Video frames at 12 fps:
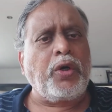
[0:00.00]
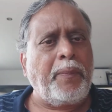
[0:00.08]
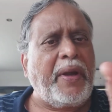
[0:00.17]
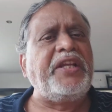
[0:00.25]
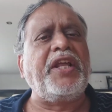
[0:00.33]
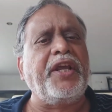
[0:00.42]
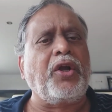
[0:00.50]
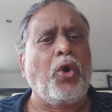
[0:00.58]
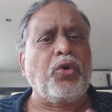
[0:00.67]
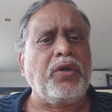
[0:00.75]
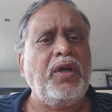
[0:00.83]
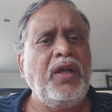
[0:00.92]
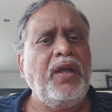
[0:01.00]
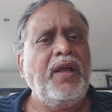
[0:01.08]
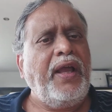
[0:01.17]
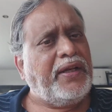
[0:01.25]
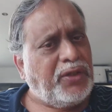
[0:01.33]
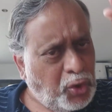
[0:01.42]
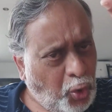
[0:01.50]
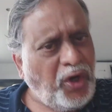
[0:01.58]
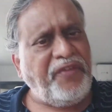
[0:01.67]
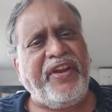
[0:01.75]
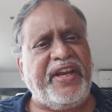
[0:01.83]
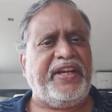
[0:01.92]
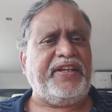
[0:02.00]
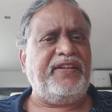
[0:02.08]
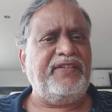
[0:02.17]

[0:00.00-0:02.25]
a binary code, and you codify it.